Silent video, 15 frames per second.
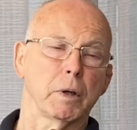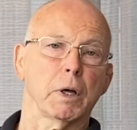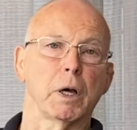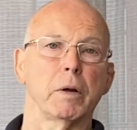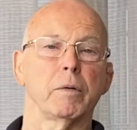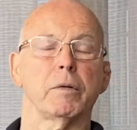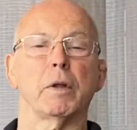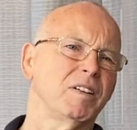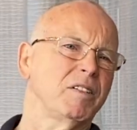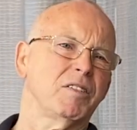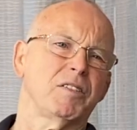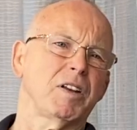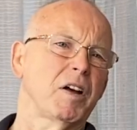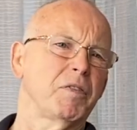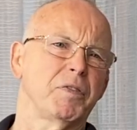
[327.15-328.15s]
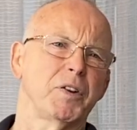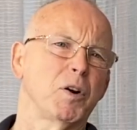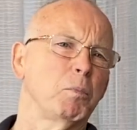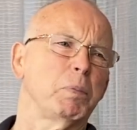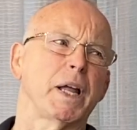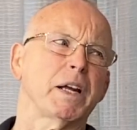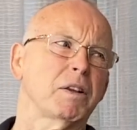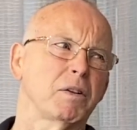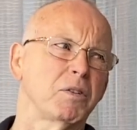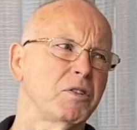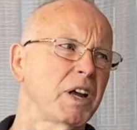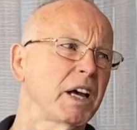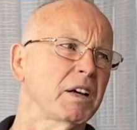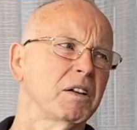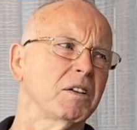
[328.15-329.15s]
Kind of thing. Stuff, you know, black leather
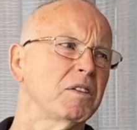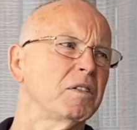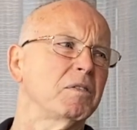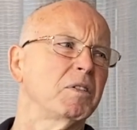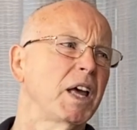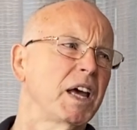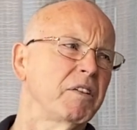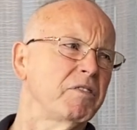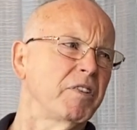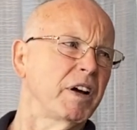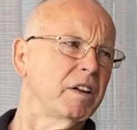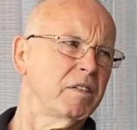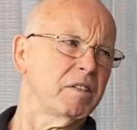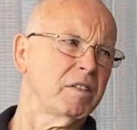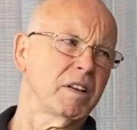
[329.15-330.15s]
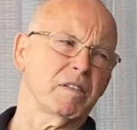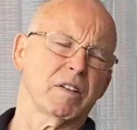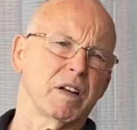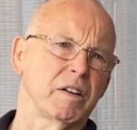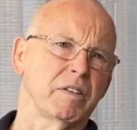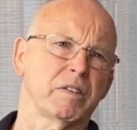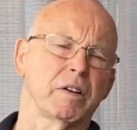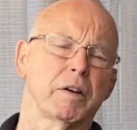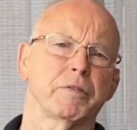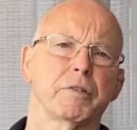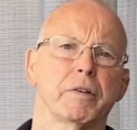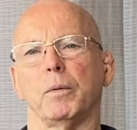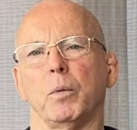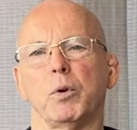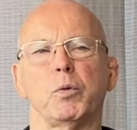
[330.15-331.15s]
jackets and gang fights, this kind of
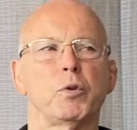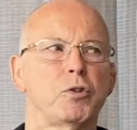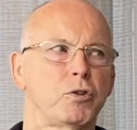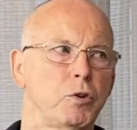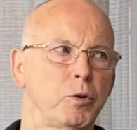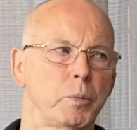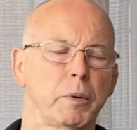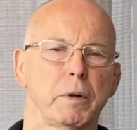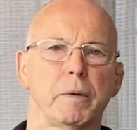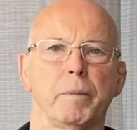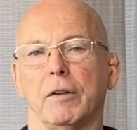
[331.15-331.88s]
stuff, which was stupid.